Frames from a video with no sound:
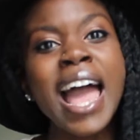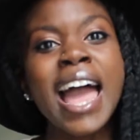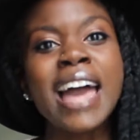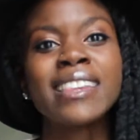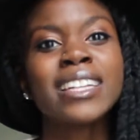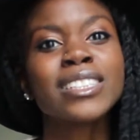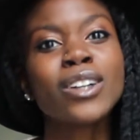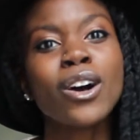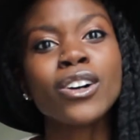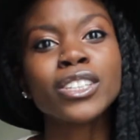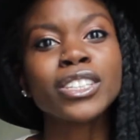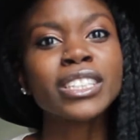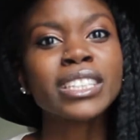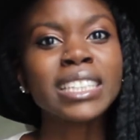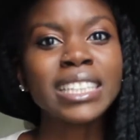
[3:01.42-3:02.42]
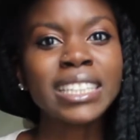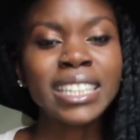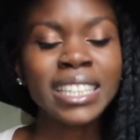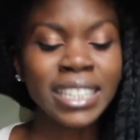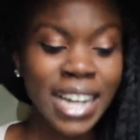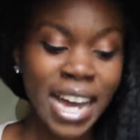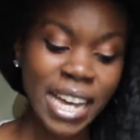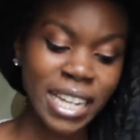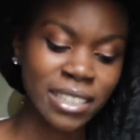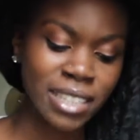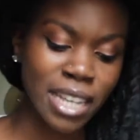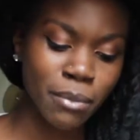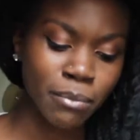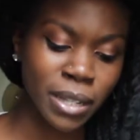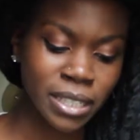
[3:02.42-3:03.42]
And that's all you're gonna need guys.
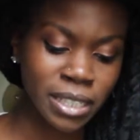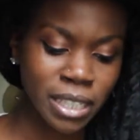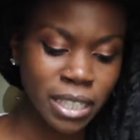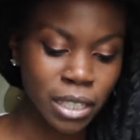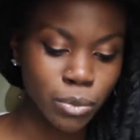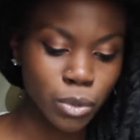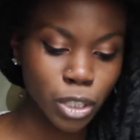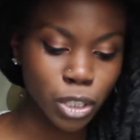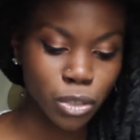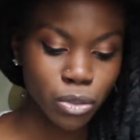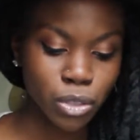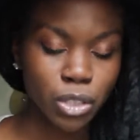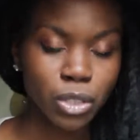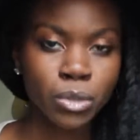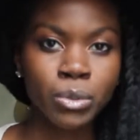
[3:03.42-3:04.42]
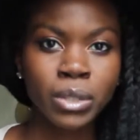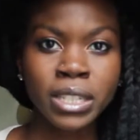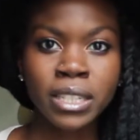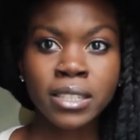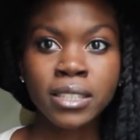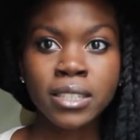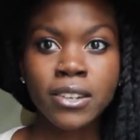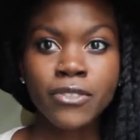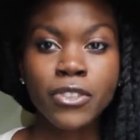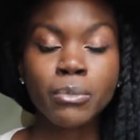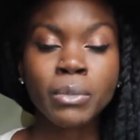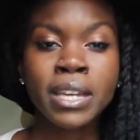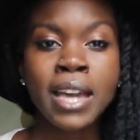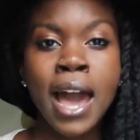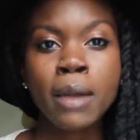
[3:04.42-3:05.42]
And basically what you do is, for
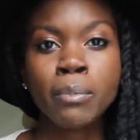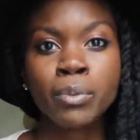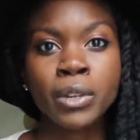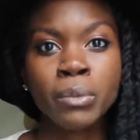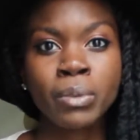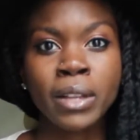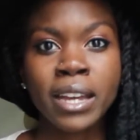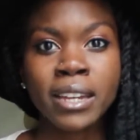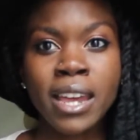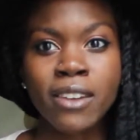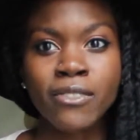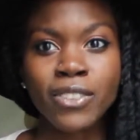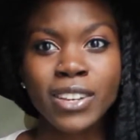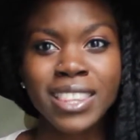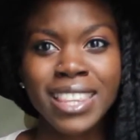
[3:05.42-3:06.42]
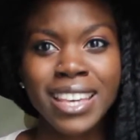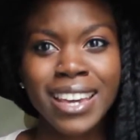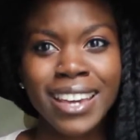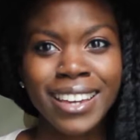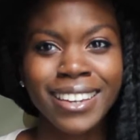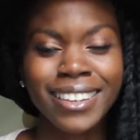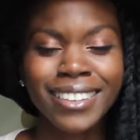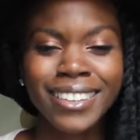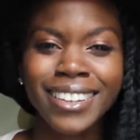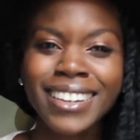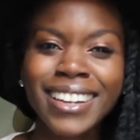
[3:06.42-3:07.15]
me, I pre-plan everything.